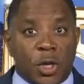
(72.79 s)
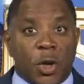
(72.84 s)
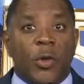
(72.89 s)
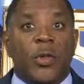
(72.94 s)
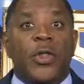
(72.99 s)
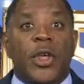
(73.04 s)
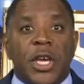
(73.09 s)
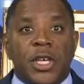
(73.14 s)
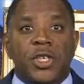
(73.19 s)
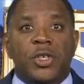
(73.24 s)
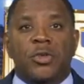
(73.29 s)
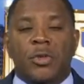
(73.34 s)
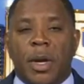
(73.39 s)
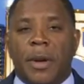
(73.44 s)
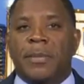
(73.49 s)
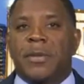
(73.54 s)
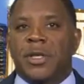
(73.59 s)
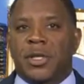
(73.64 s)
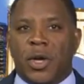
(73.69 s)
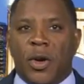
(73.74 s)
so this
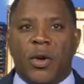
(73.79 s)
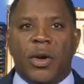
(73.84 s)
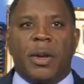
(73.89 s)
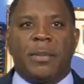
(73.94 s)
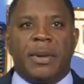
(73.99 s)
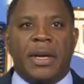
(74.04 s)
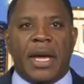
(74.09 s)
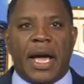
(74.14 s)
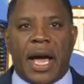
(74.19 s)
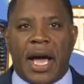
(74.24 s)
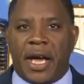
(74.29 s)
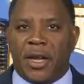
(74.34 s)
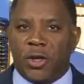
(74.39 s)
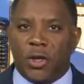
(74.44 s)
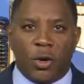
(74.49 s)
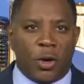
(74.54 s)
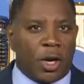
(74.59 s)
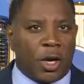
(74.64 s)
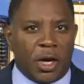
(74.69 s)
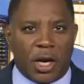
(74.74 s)
trip is going to be hot.
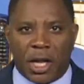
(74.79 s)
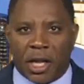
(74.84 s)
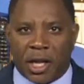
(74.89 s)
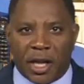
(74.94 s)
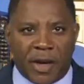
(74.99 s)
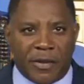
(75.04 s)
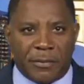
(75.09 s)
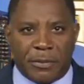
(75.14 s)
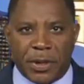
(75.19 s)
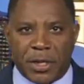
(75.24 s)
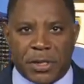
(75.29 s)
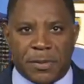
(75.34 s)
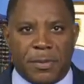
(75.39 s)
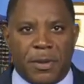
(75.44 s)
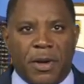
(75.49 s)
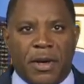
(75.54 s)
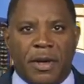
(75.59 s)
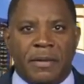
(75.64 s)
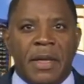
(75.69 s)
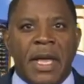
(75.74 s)
You are going to love
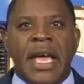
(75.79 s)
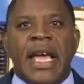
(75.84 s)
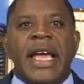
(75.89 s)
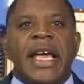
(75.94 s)
Pittsburgh.